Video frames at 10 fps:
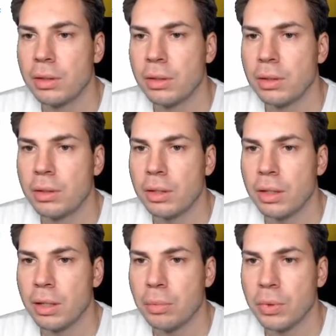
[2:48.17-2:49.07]
GitHub,
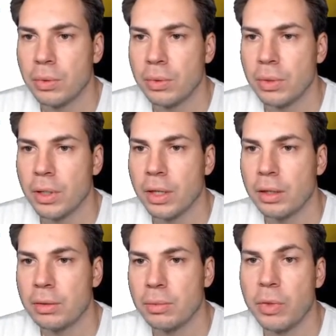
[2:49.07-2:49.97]
it's
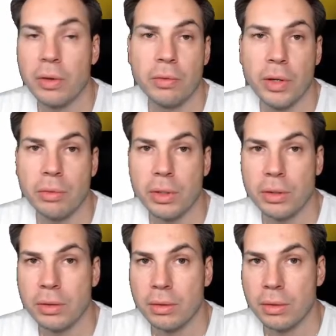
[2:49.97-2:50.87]
my favorite
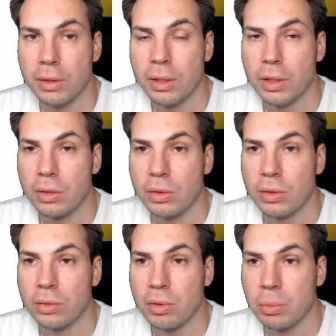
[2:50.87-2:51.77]
source
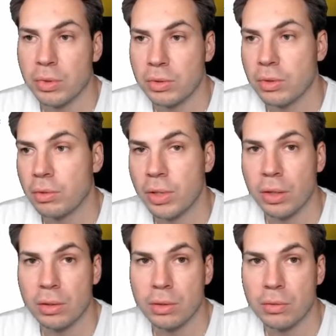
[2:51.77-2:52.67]
repository
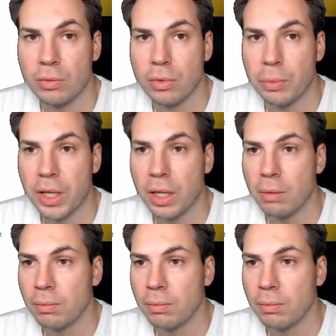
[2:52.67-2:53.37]
also for my game.